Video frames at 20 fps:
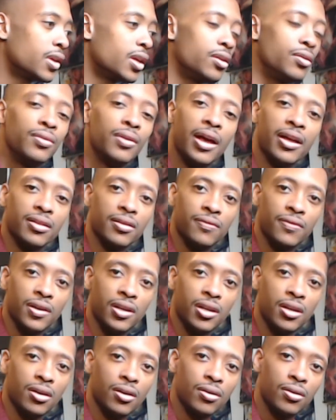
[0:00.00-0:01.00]
You like the
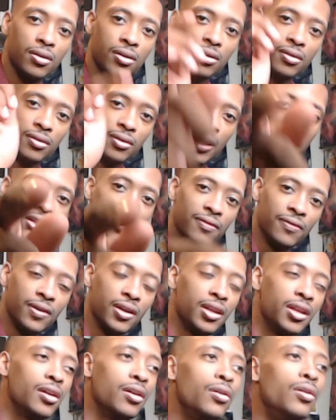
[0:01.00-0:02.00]
video, like the
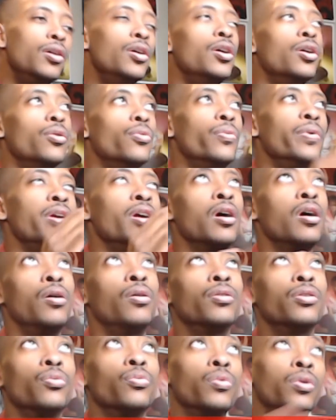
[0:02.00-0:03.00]
video. We are on
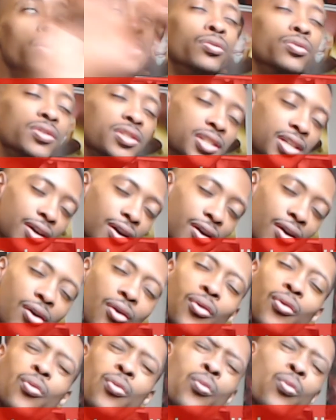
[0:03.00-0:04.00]
the road to
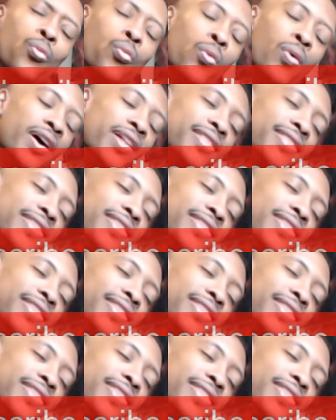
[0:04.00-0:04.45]
one